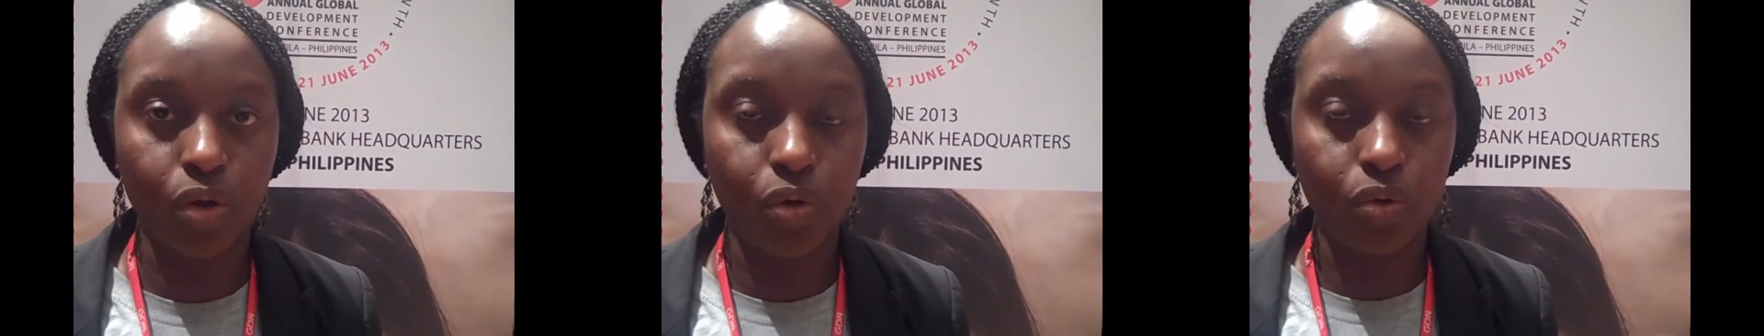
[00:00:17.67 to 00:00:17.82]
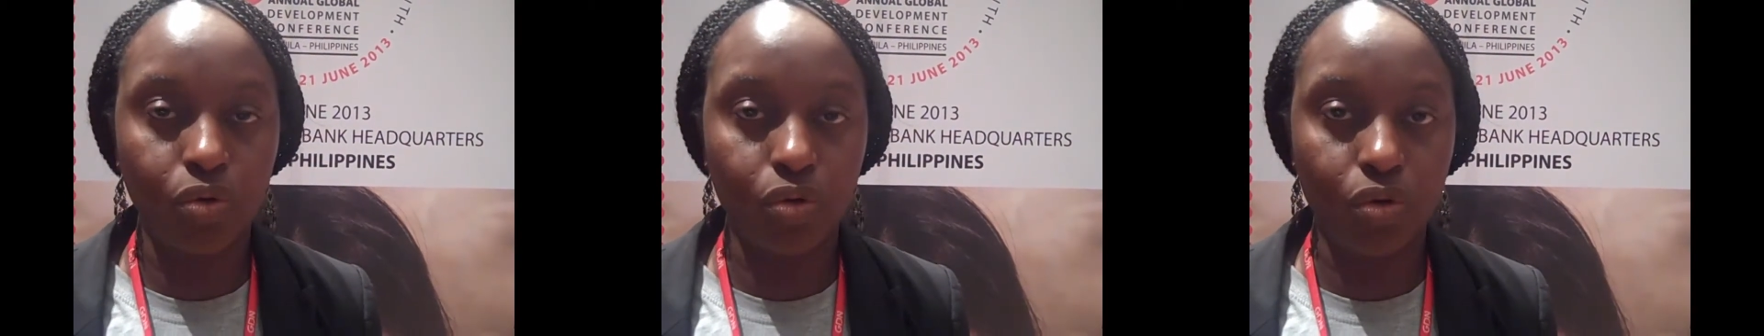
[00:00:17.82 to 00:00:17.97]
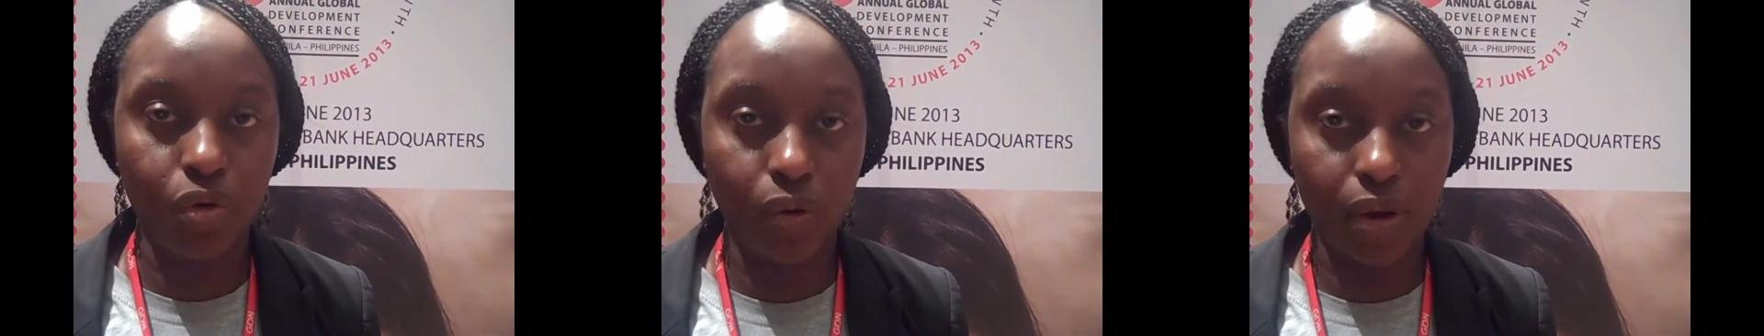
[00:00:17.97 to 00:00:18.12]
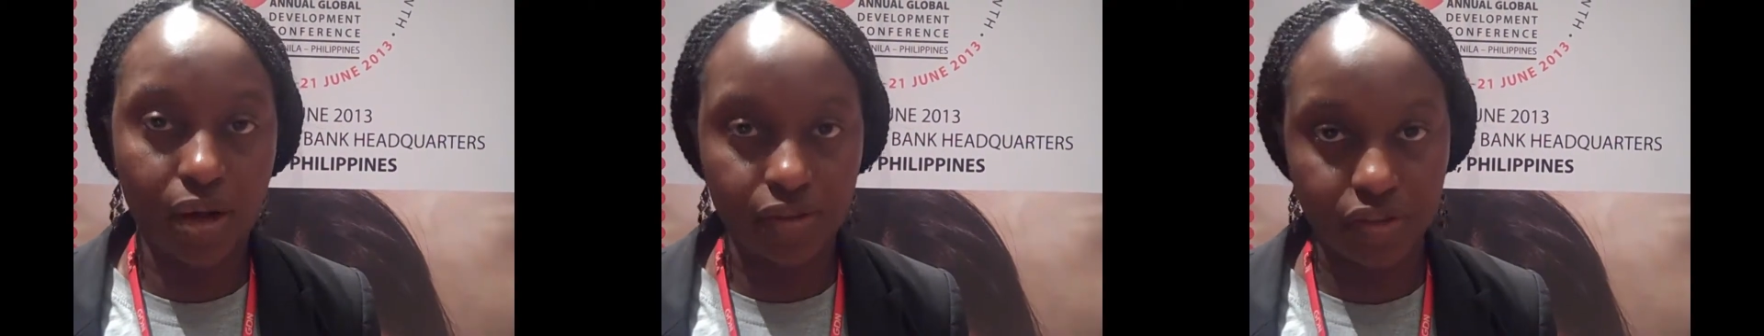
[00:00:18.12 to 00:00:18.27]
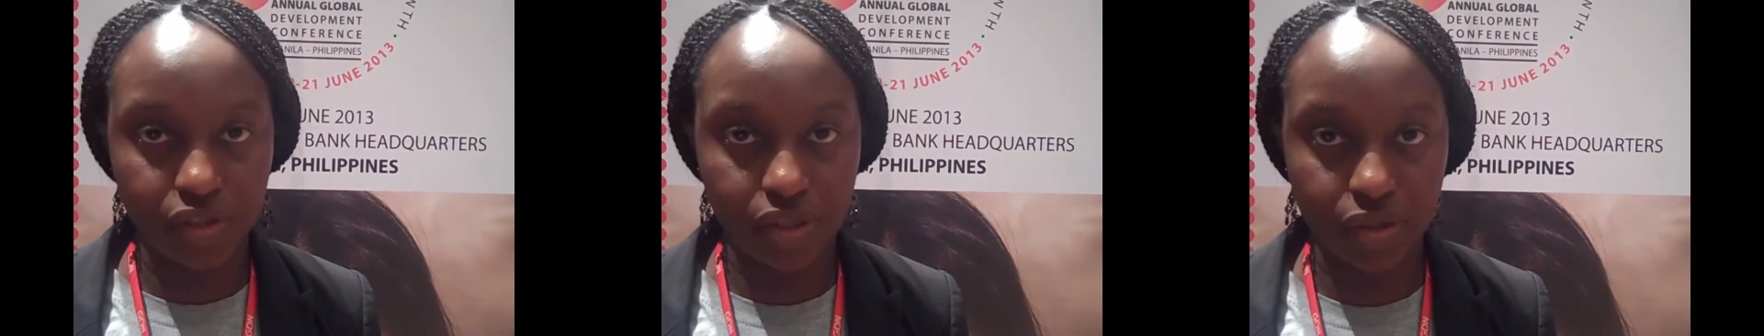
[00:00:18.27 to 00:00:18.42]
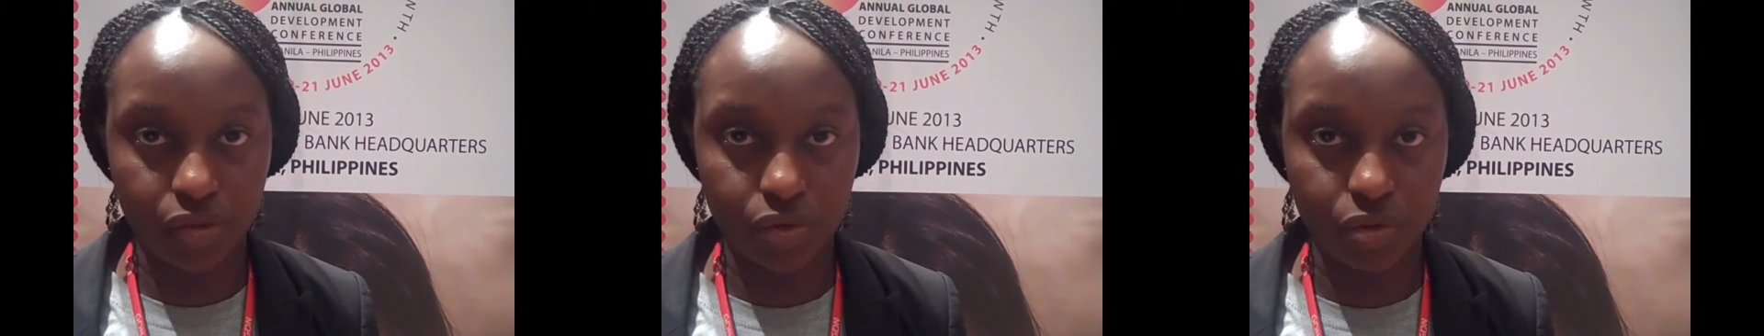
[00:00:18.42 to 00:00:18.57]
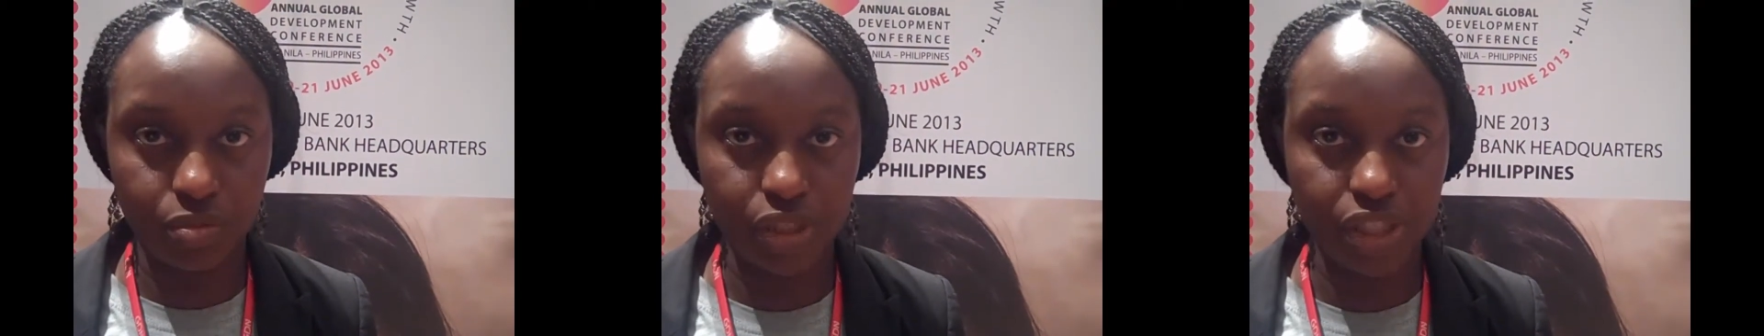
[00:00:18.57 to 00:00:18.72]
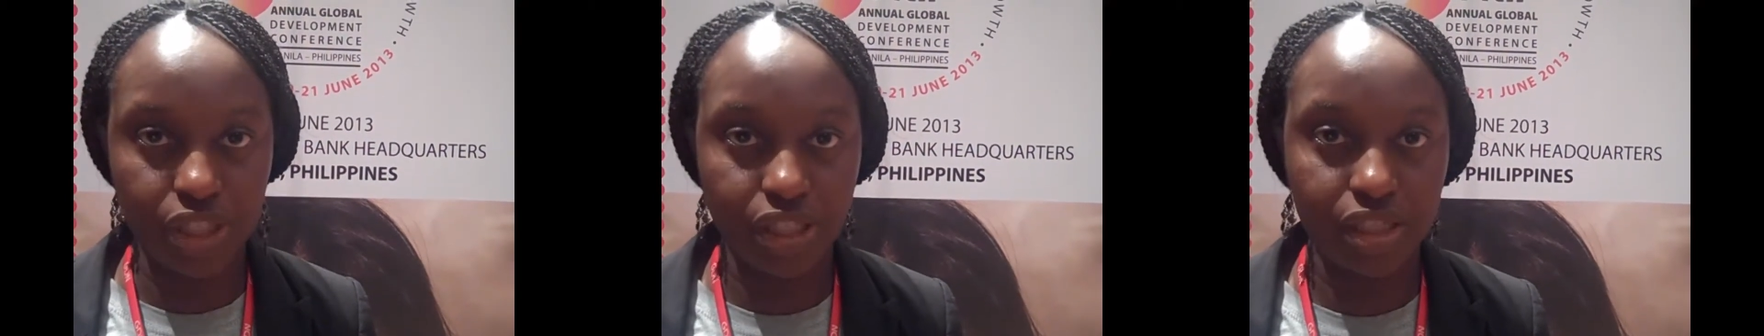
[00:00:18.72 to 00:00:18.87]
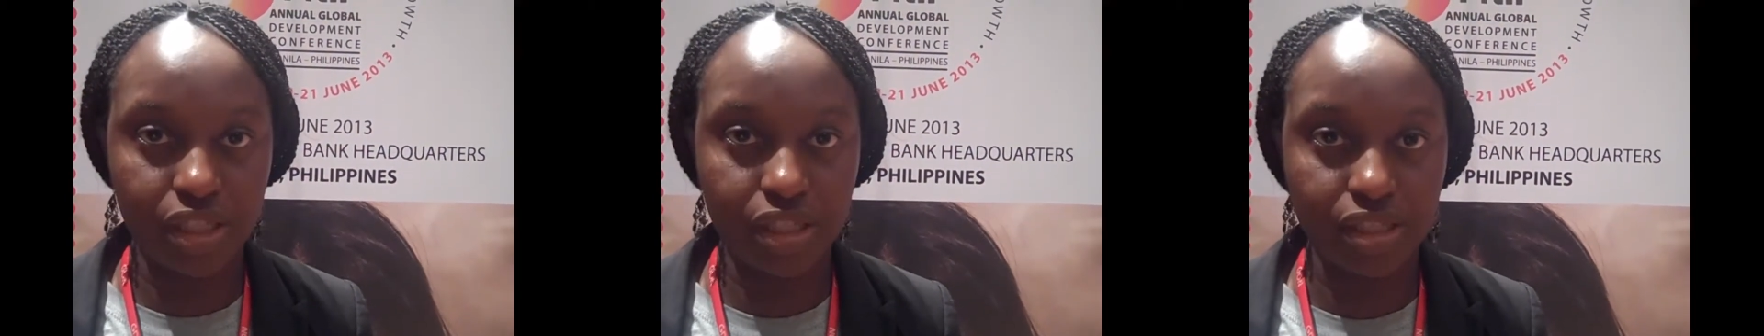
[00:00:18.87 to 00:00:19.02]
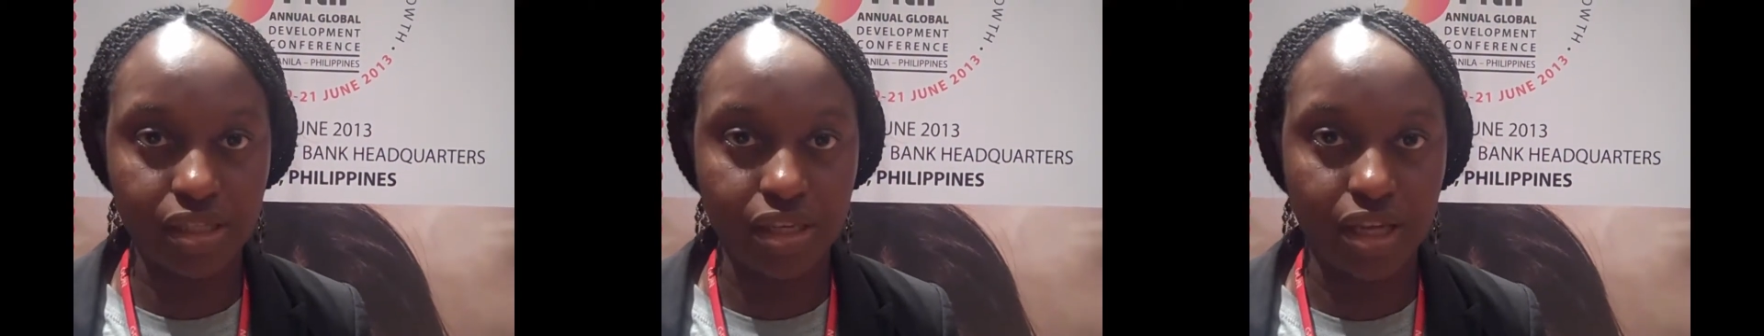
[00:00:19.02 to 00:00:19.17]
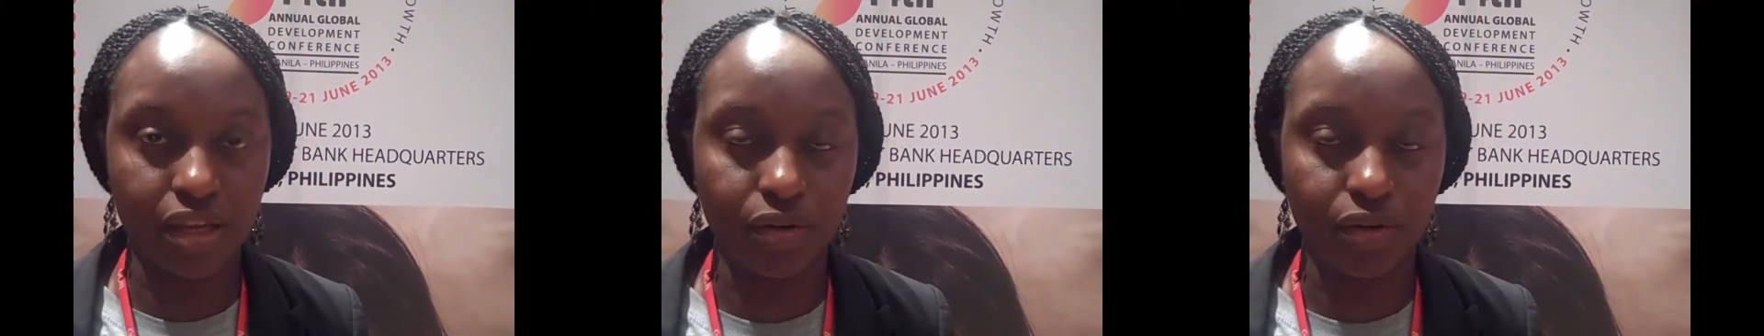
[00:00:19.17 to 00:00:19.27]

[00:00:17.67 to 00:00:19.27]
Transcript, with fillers: who go out to the communities